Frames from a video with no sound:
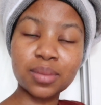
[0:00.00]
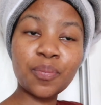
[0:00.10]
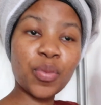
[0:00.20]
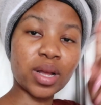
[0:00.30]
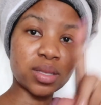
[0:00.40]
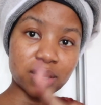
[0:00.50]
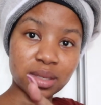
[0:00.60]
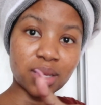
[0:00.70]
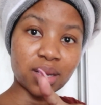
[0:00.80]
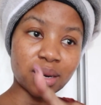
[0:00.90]
until
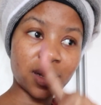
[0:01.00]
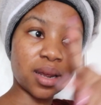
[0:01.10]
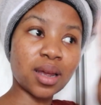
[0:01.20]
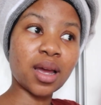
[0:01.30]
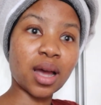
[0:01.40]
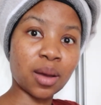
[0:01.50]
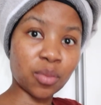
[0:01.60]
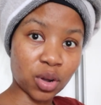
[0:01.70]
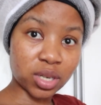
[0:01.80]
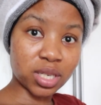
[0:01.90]
then, I'm
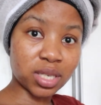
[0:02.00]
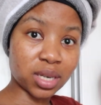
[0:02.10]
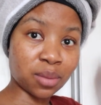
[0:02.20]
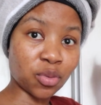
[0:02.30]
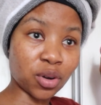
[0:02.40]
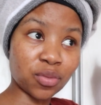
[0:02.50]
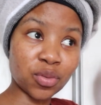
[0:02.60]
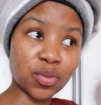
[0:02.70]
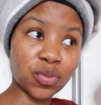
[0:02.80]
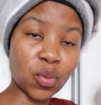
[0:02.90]
content and I'm grateful
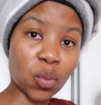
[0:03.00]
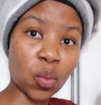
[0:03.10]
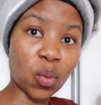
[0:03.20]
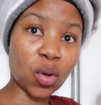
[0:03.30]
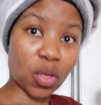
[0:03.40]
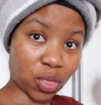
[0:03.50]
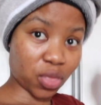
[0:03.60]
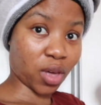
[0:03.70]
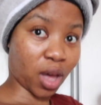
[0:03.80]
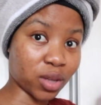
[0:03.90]
for the
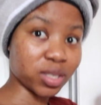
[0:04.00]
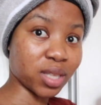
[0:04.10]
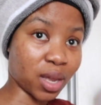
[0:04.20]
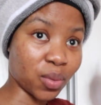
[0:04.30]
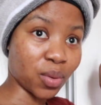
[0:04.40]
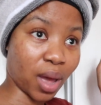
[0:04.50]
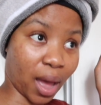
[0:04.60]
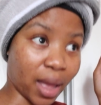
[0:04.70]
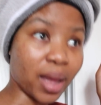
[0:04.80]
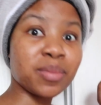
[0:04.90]
house that I
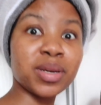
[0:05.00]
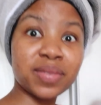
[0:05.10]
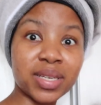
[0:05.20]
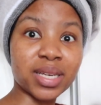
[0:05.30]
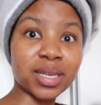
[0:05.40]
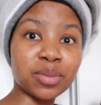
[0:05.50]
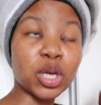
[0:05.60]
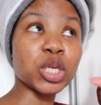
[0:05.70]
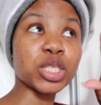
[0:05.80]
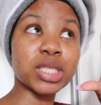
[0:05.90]
am living in,
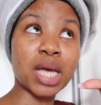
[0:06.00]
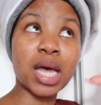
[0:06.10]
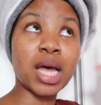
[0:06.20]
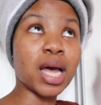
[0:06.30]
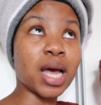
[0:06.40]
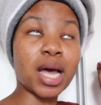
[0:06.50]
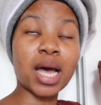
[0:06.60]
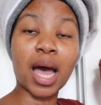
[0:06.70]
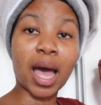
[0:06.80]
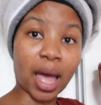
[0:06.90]
because
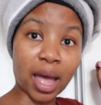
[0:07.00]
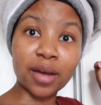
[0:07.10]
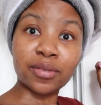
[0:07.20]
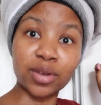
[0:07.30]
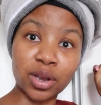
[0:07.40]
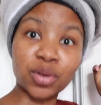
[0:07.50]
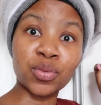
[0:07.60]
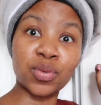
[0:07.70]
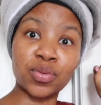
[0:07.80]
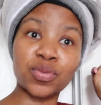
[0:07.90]
I have a
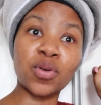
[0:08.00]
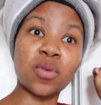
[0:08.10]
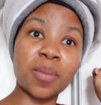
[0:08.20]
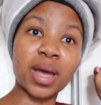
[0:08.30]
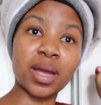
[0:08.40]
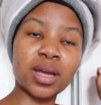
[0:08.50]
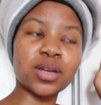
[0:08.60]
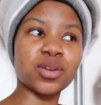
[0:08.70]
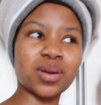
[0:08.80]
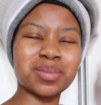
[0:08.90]
roof over my head. You
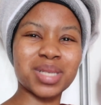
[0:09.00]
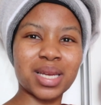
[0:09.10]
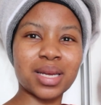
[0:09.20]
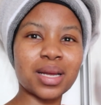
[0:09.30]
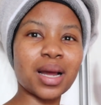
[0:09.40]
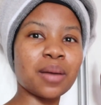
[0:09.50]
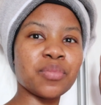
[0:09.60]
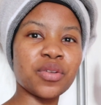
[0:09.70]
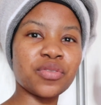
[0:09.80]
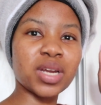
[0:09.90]
know what I'm saying? I'm not
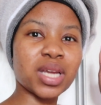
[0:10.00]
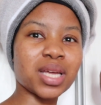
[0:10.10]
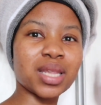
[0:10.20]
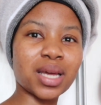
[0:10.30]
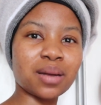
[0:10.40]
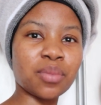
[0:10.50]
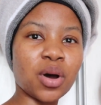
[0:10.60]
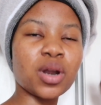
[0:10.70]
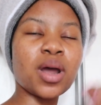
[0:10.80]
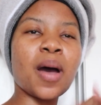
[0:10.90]
finicking that part,
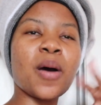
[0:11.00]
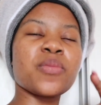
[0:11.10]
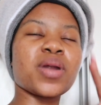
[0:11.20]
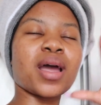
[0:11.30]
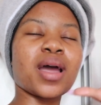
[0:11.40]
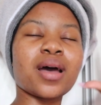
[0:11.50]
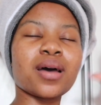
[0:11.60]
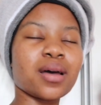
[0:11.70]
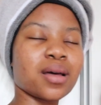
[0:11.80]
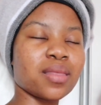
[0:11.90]
but like
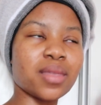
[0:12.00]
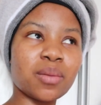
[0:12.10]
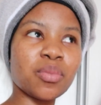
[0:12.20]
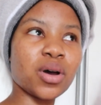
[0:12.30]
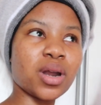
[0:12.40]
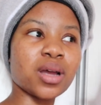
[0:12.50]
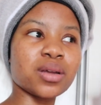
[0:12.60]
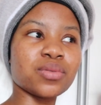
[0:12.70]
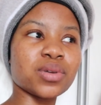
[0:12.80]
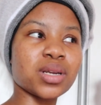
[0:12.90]
that part, I
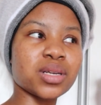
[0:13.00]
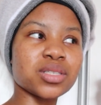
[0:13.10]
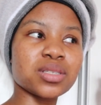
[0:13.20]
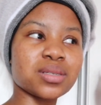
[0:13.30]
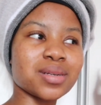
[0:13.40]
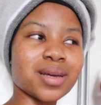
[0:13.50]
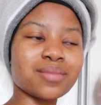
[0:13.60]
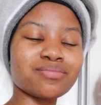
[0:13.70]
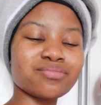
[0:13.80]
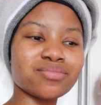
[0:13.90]
really just like,
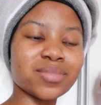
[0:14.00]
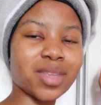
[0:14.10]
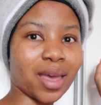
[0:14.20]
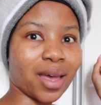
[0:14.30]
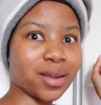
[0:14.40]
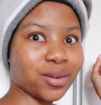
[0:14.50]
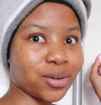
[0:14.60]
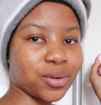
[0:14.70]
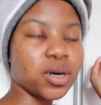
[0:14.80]
yeah, no.